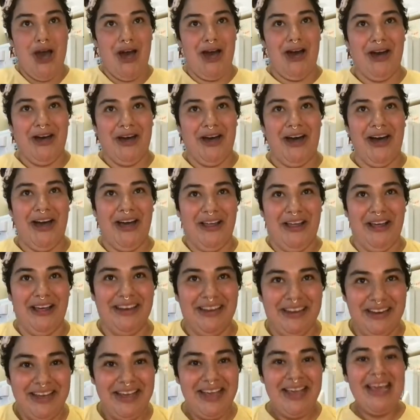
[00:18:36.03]

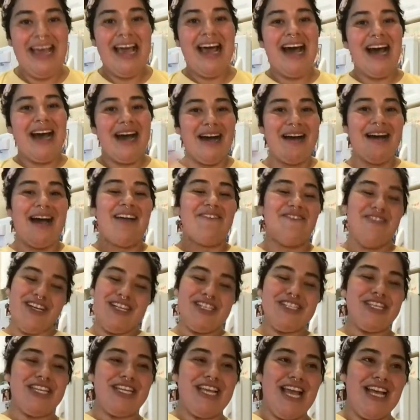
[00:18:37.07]
I
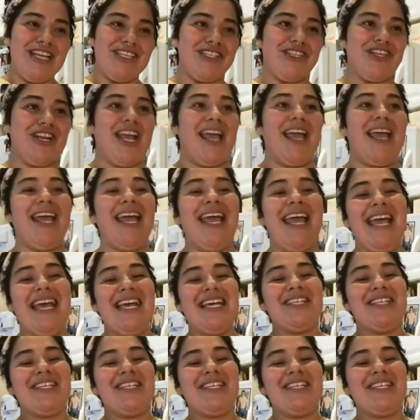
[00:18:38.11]
finished it yesterday,